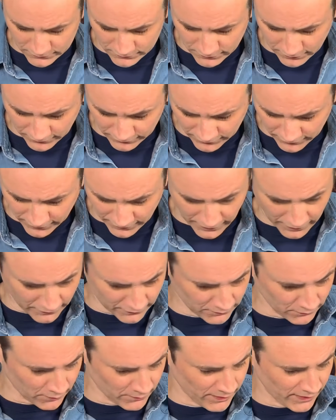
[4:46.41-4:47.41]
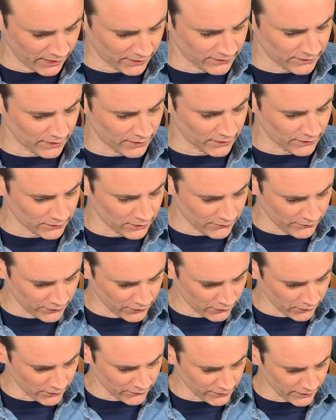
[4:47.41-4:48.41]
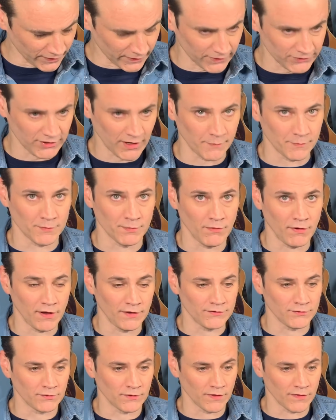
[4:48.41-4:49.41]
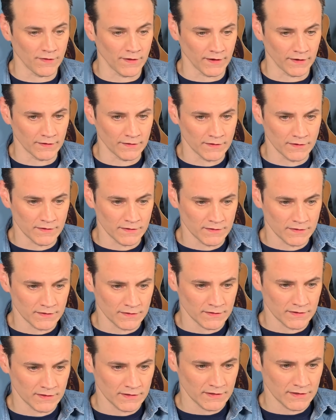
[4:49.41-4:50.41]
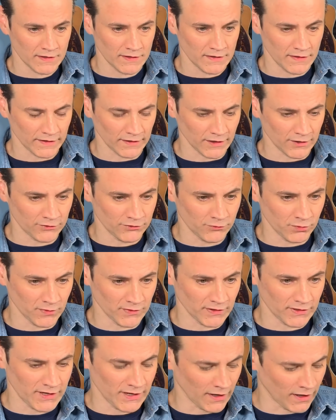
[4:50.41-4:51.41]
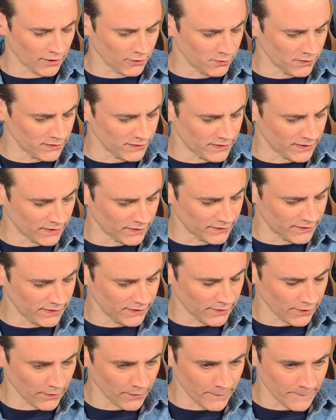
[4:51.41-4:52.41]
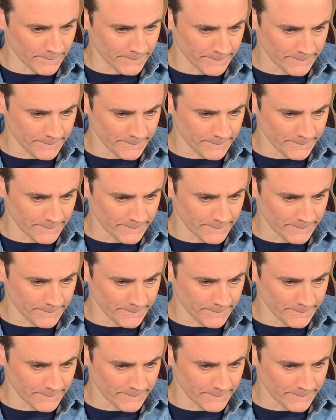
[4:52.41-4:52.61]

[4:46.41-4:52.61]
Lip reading: Closer to the neck is more bass sounding. So if you're going for like a James Bond sort of thing, Quentin Tarantino